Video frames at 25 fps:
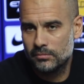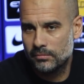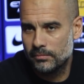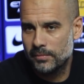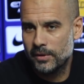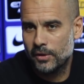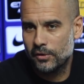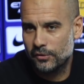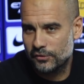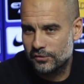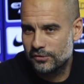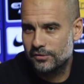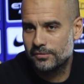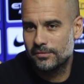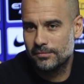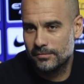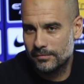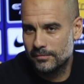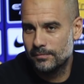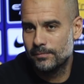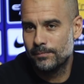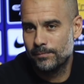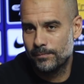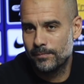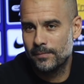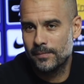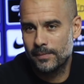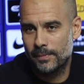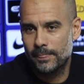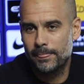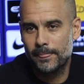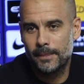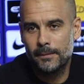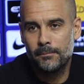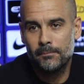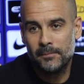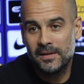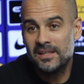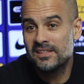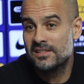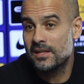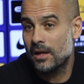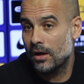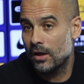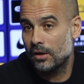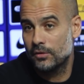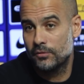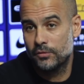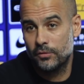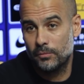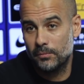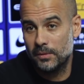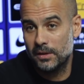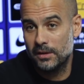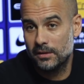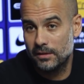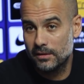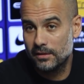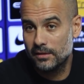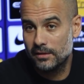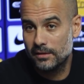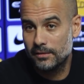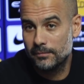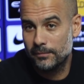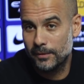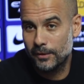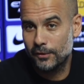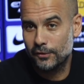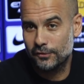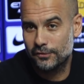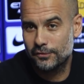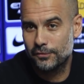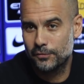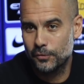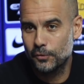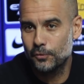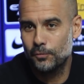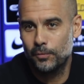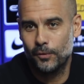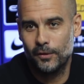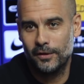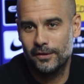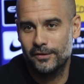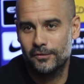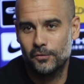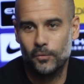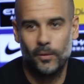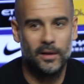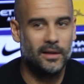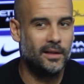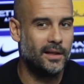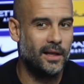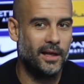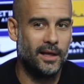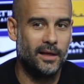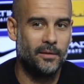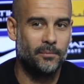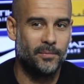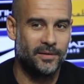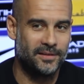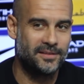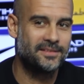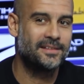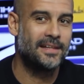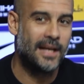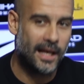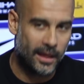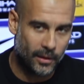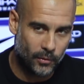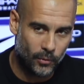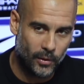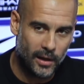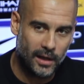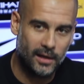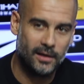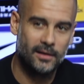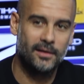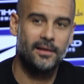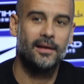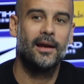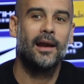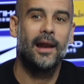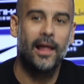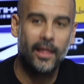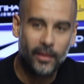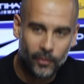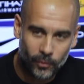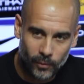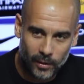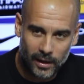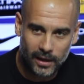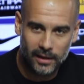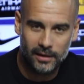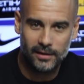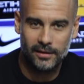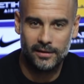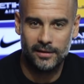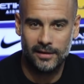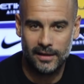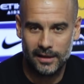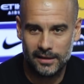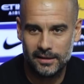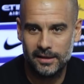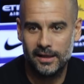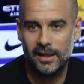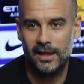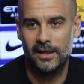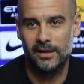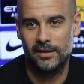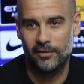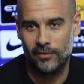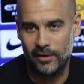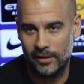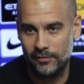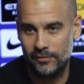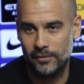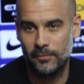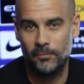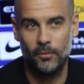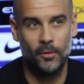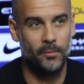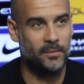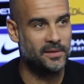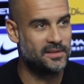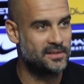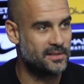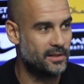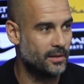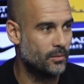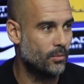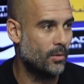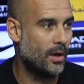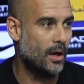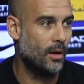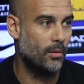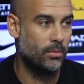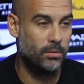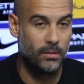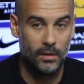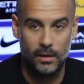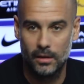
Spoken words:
because it means a lot for me, because football is one day, but it's another one and another one, and at the end arrive a moment and say, wow,